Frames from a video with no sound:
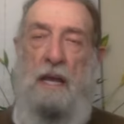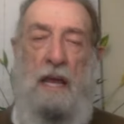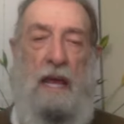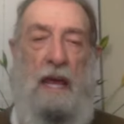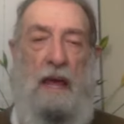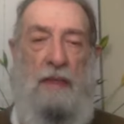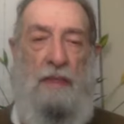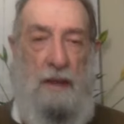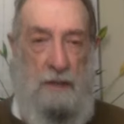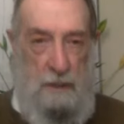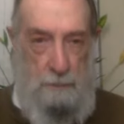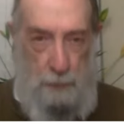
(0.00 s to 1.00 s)
And
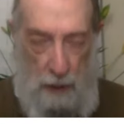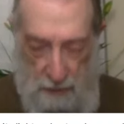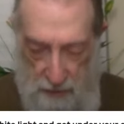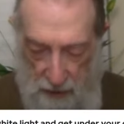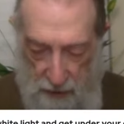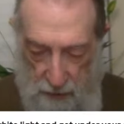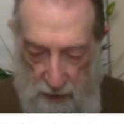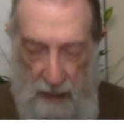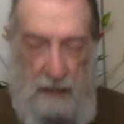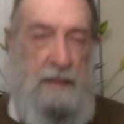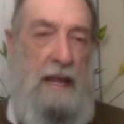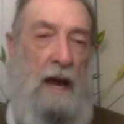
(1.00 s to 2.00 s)
then you'd put, tuck your
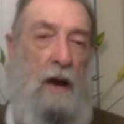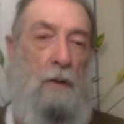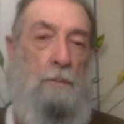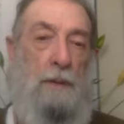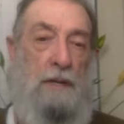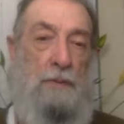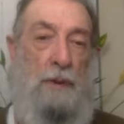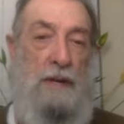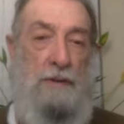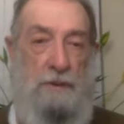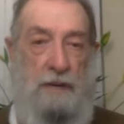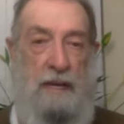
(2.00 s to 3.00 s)
head down
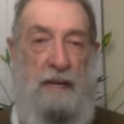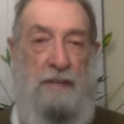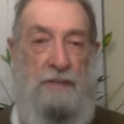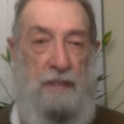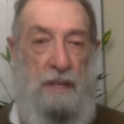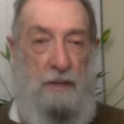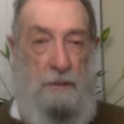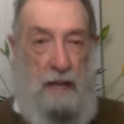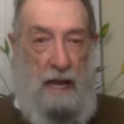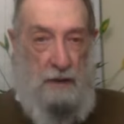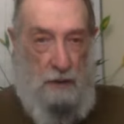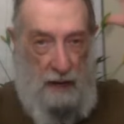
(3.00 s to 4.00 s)
between your knees, and then you'd
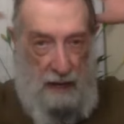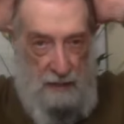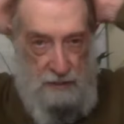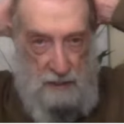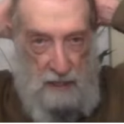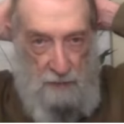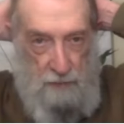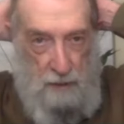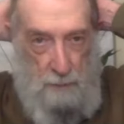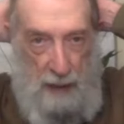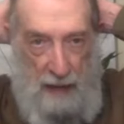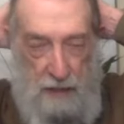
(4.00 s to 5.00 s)
take your hands and cover
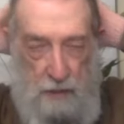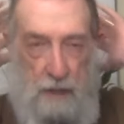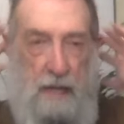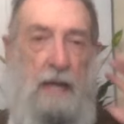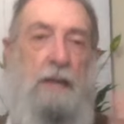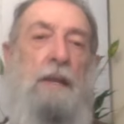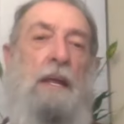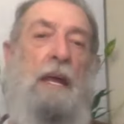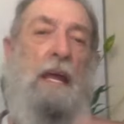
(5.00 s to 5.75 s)
the back of your head.